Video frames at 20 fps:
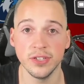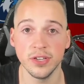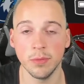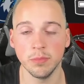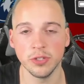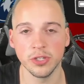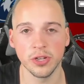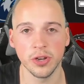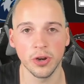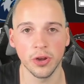So
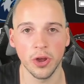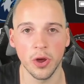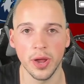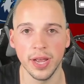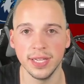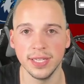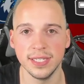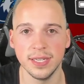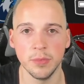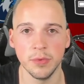I'm just going to go
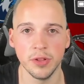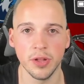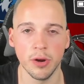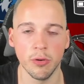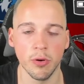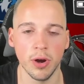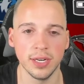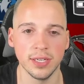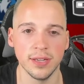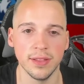ahead,
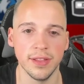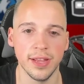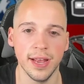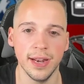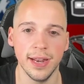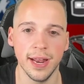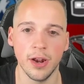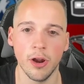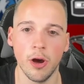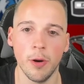simulate right to the
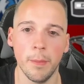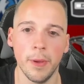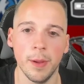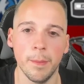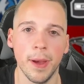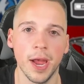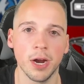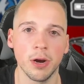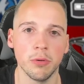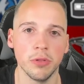end, and I'll be
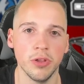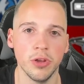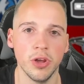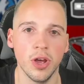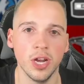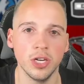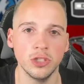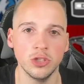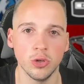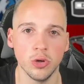back with you
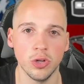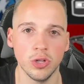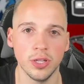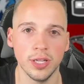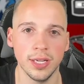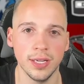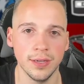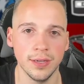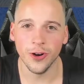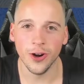guys
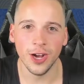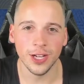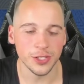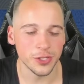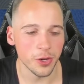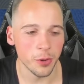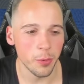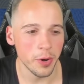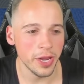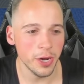shortly. right,
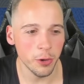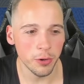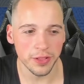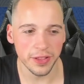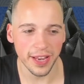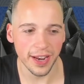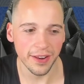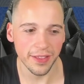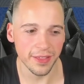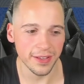so we're here at
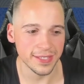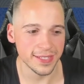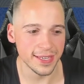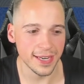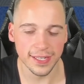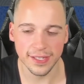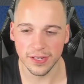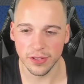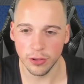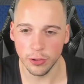the end of the
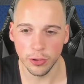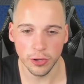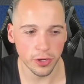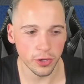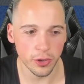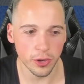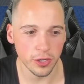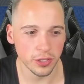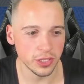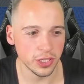season. Luka
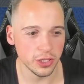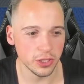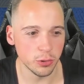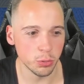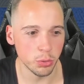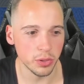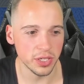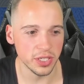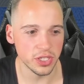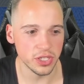
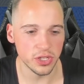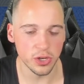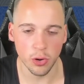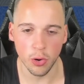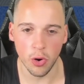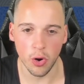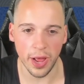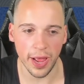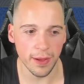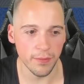Doncic wins
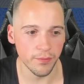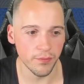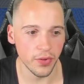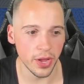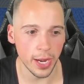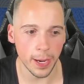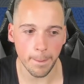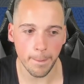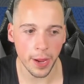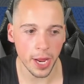your
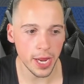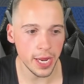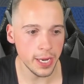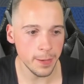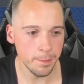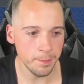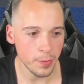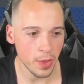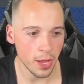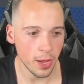
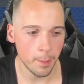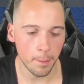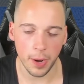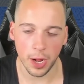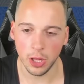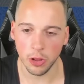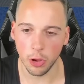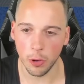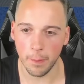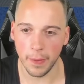MVP.
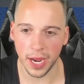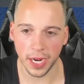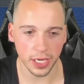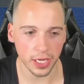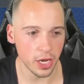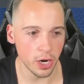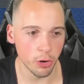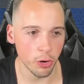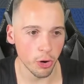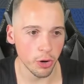Paolo
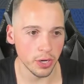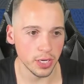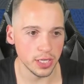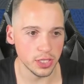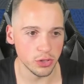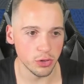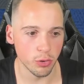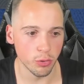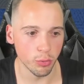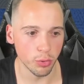Banchero
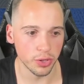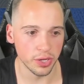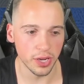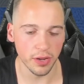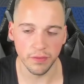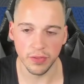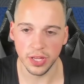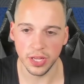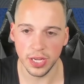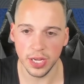is your Rookie
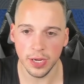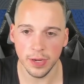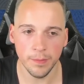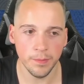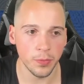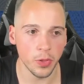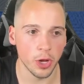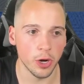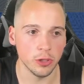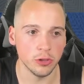of the Year.
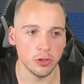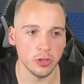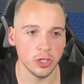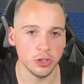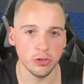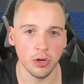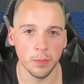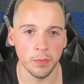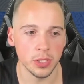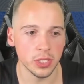Andre
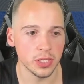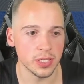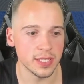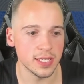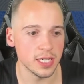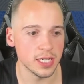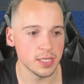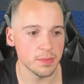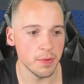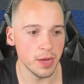Drummond,
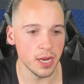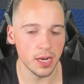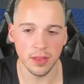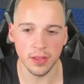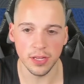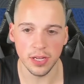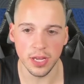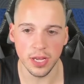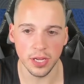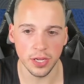6th Man of
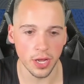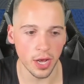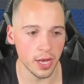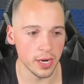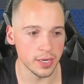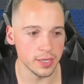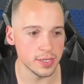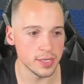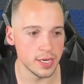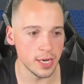the Year.
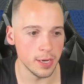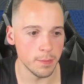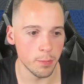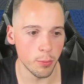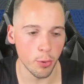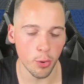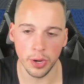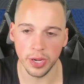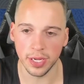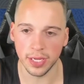Giannis
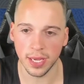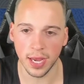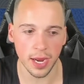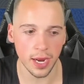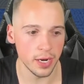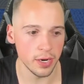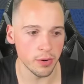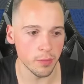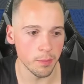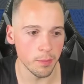Depoy,
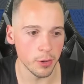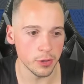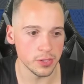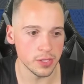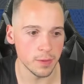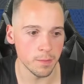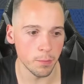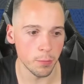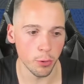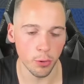Cade,
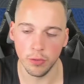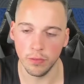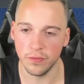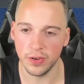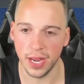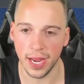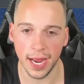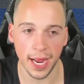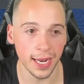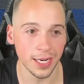Most
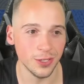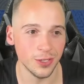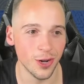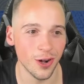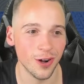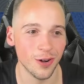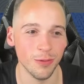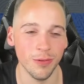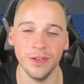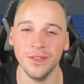Improved. And
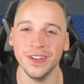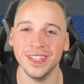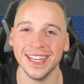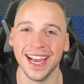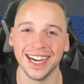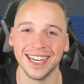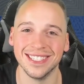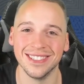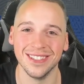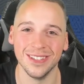Doc Rivers
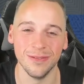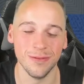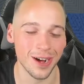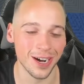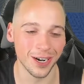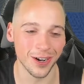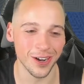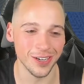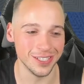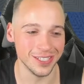actually
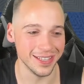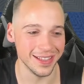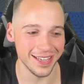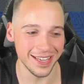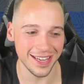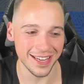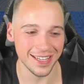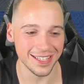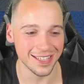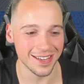won Coach of the
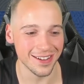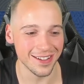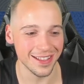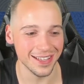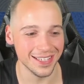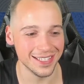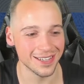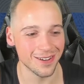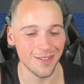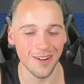Year. So
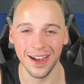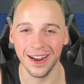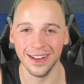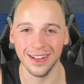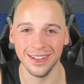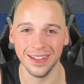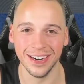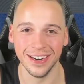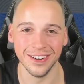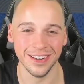this is quite
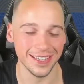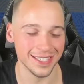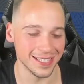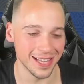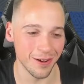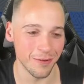hilarious.